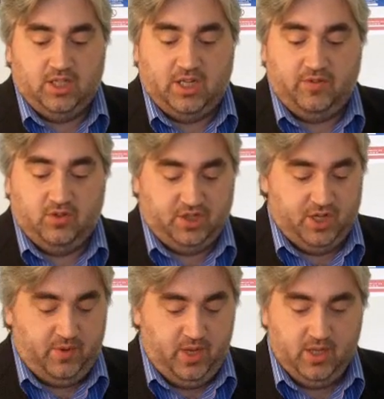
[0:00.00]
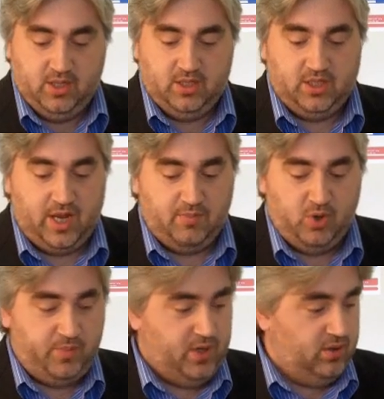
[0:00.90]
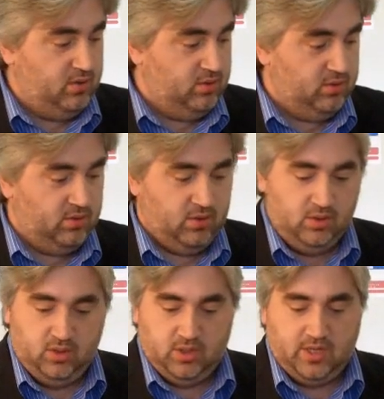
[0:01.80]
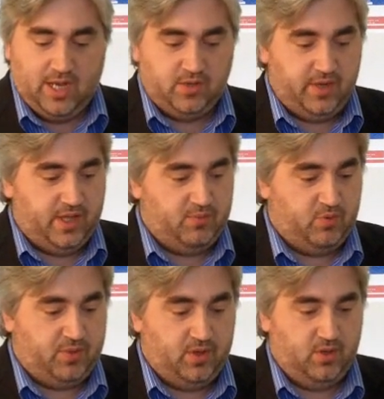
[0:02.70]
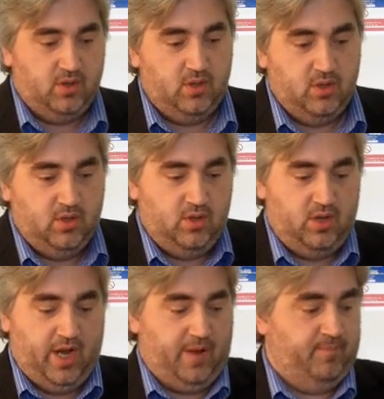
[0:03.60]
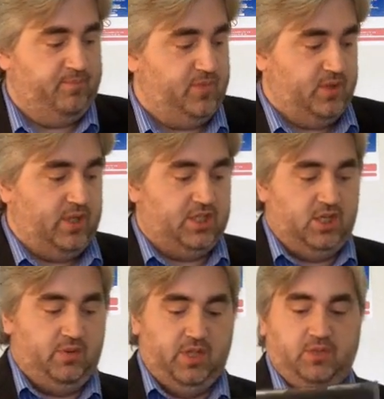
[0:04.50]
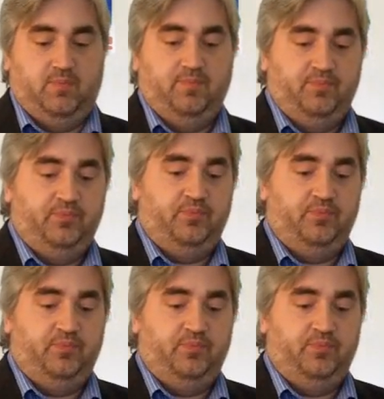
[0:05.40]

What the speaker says: let's have a look, shall we? Let's get them open. How do I get them open? Yeah, let's start with this one.